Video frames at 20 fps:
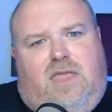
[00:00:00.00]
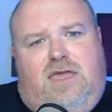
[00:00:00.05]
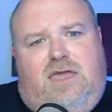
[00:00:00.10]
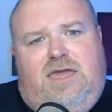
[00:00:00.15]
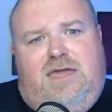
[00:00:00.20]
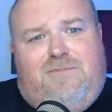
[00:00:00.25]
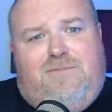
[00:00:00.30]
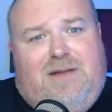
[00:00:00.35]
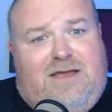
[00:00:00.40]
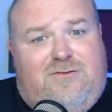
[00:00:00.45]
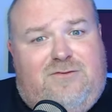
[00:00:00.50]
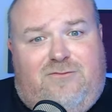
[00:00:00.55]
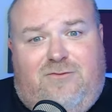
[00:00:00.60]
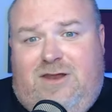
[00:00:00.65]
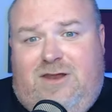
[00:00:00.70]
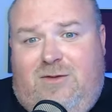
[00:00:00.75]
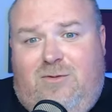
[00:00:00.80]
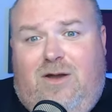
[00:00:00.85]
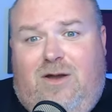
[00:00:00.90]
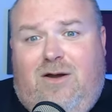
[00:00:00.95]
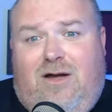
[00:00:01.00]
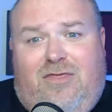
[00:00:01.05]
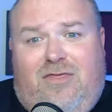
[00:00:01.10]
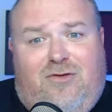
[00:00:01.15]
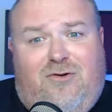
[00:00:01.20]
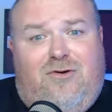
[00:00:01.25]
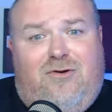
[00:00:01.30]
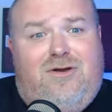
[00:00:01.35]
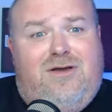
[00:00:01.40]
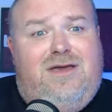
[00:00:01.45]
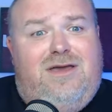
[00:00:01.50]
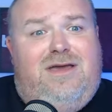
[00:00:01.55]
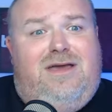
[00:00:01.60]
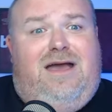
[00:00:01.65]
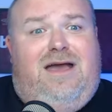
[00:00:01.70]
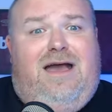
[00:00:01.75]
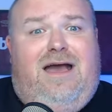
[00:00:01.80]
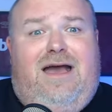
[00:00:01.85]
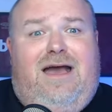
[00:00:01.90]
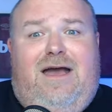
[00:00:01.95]
He played really well, I thought,
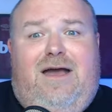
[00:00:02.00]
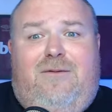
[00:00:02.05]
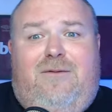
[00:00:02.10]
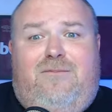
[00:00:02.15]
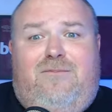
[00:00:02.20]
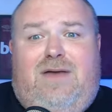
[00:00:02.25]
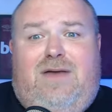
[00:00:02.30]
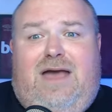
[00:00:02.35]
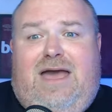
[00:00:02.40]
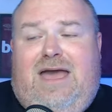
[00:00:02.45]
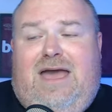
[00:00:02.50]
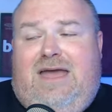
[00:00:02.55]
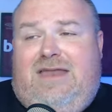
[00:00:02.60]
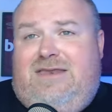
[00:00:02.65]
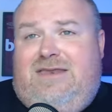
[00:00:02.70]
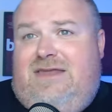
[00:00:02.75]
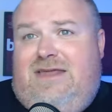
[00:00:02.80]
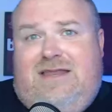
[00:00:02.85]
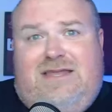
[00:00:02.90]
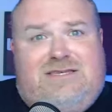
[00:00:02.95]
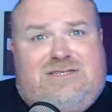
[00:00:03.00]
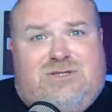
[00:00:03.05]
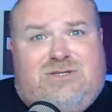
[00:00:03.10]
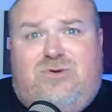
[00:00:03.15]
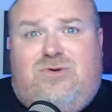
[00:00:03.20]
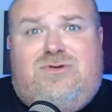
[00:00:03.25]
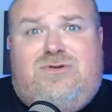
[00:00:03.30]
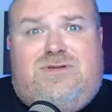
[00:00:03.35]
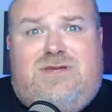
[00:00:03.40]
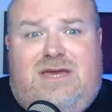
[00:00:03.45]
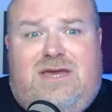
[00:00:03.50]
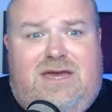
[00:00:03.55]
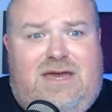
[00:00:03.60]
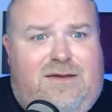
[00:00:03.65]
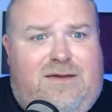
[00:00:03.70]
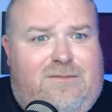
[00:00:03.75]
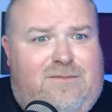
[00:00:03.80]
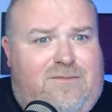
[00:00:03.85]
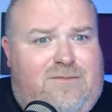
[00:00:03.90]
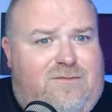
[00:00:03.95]
um, and nearly scored
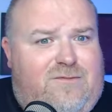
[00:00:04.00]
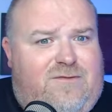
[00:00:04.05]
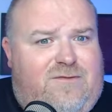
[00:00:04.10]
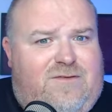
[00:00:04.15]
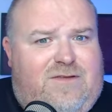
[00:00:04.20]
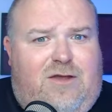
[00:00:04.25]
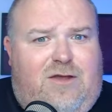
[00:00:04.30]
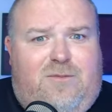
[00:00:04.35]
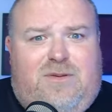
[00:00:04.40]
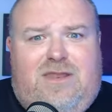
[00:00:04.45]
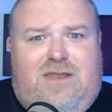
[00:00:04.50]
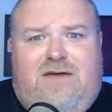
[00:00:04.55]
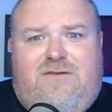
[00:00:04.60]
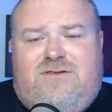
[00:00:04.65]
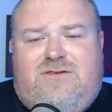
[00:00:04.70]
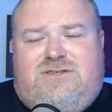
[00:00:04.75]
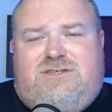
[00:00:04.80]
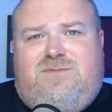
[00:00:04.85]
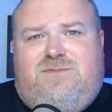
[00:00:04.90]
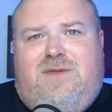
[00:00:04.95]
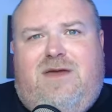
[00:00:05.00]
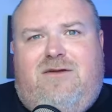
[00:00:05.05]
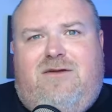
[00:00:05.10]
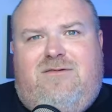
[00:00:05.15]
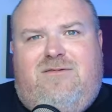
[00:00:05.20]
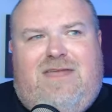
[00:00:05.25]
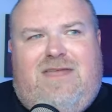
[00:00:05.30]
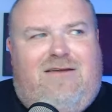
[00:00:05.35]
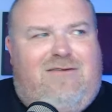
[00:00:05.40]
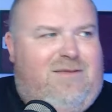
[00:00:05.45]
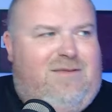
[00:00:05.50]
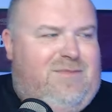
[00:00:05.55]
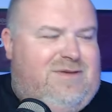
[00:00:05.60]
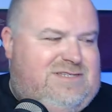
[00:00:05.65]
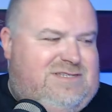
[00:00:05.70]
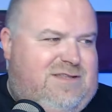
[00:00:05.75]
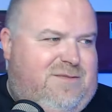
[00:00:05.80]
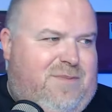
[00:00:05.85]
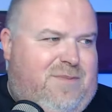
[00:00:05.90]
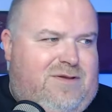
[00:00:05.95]
um, with an opening effort, just narrowly
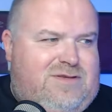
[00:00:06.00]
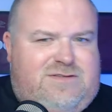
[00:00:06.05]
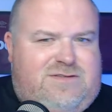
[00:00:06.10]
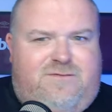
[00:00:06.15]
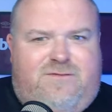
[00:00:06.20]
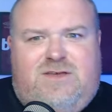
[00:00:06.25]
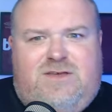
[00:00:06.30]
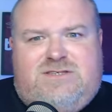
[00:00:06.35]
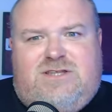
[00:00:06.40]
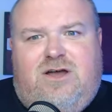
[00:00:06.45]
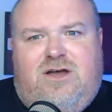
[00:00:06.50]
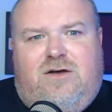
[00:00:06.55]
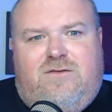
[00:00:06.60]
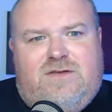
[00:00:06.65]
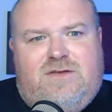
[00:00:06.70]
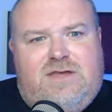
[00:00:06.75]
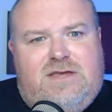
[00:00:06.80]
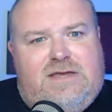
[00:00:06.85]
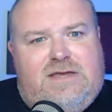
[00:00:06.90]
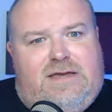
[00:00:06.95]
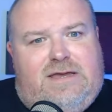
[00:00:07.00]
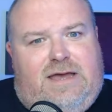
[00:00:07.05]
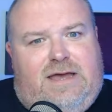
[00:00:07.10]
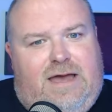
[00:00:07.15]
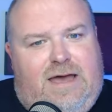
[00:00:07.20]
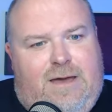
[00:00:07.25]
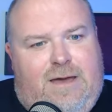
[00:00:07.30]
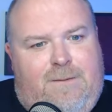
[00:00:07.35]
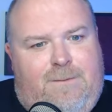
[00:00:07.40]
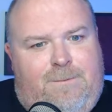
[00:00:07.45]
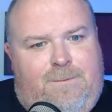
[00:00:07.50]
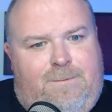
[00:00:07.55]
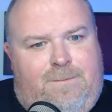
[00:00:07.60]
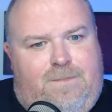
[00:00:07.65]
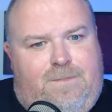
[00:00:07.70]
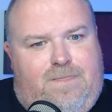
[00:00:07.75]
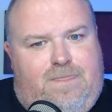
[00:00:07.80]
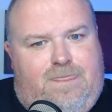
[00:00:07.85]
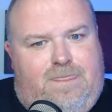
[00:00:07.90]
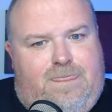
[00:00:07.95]
missing the post in the first half. Um,
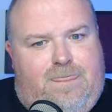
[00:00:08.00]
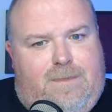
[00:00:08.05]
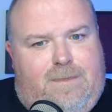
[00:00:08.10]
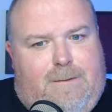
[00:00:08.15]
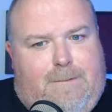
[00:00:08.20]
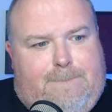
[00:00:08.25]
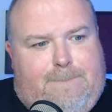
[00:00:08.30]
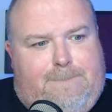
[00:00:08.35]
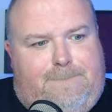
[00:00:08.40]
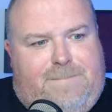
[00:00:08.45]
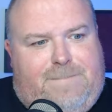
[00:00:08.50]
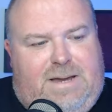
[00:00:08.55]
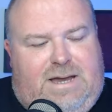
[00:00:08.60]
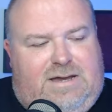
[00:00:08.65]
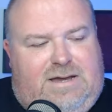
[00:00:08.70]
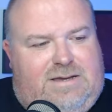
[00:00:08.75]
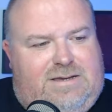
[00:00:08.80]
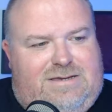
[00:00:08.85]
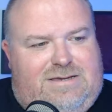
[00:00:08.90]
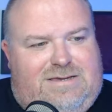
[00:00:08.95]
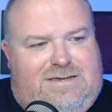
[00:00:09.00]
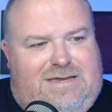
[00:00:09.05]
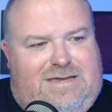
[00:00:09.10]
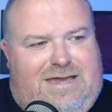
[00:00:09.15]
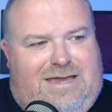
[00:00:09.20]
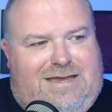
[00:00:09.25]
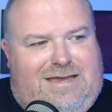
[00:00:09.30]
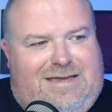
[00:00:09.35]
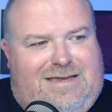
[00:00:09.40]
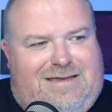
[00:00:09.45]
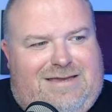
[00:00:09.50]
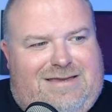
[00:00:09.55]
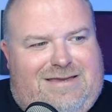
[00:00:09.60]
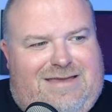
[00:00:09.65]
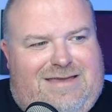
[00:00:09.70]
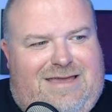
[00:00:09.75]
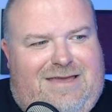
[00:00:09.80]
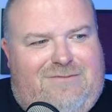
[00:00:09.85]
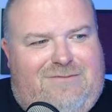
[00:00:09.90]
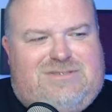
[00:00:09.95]
but yeah,
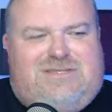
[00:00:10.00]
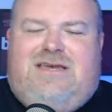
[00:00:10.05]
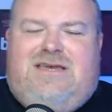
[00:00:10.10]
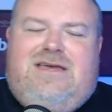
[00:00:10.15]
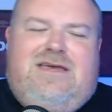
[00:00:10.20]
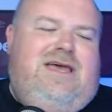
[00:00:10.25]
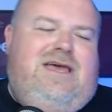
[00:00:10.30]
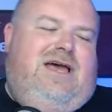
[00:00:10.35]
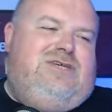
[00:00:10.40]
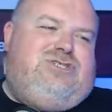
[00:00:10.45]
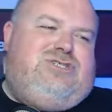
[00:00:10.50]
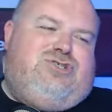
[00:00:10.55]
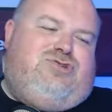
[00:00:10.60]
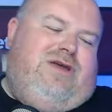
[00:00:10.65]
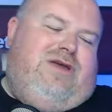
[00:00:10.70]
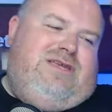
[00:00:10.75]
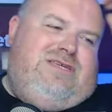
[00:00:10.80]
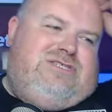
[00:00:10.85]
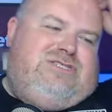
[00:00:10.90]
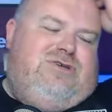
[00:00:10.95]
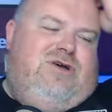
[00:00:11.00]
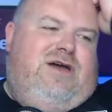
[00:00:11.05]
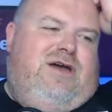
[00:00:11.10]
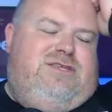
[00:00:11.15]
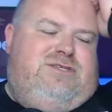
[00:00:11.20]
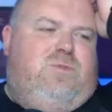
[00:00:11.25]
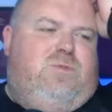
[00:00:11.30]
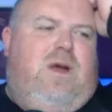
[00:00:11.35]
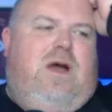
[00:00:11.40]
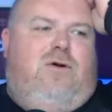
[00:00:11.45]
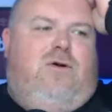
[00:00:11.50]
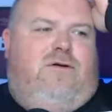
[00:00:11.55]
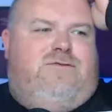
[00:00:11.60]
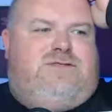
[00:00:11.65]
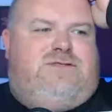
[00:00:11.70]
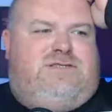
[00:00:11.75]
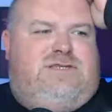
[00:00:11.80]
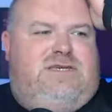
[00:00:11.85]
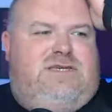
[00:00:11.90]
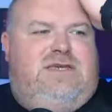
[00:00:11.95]
it was a, a strange side as well.
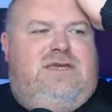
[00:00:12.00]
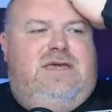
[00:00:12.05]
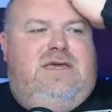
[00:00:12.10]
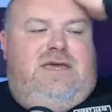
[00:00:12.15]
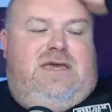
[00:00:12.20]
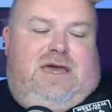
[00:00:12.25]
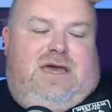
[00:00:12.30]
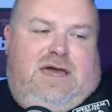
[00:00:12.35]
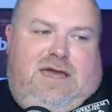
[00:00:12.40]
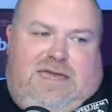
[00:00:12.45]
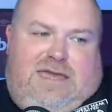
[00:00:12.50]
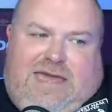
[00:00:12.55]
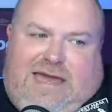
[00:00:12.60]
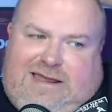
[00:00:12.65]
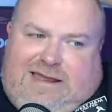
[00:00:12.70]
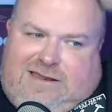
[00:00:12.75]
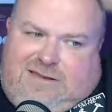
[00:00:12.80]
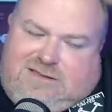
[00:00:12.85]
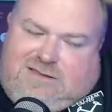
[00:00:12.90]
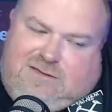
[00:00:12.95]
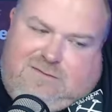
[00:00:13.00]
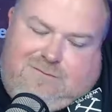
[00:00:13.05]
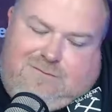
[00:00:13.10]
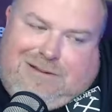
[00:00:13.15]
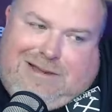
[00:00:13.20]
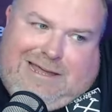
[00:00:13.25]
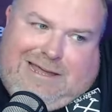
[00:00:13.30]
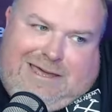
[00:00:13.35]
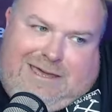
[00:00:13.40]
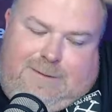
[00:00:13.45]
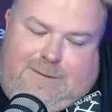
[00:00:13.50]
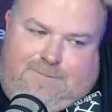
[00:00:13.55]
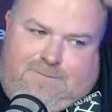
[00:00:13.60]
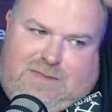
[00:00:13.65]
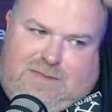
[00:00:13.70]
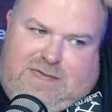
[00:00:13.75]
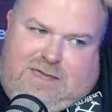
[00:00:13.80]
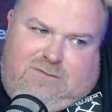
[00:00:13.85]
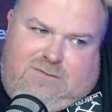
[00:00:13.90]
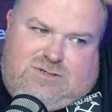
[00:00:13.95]
Obviously, uh, Kaelan didn't play.
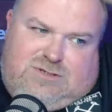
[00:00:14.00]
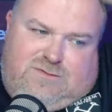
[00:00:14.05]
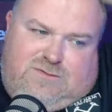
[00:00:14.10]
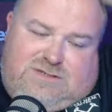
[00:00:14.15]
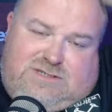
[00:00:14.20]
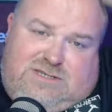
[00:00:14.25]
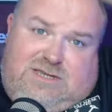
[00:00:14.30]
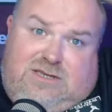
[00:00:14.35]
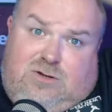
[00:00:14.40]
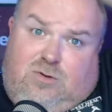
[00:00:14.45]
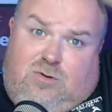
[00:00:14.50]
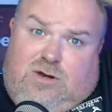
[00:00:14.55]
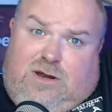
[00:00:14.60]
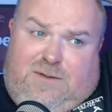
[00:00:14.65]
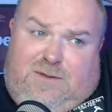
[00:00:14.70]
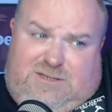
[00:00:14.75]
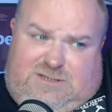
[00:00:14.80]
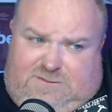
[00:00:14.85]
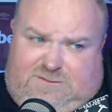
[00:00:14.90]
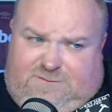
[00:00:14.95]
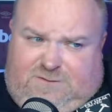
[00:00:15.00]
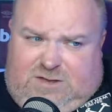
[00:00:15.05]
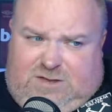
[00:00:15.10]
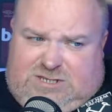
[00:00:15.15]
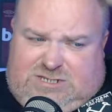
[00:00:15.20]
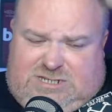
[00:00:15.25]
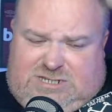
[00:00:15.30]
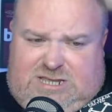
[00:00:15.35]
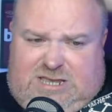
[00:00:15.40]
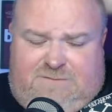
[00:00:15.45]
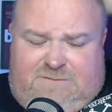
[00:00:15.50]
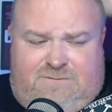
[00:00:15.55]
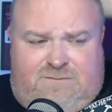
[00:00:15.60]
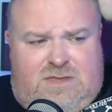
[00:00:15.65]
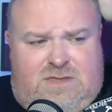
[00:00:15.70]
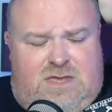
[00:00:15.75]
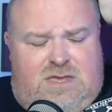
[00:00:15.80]
He was obviously called up into the first team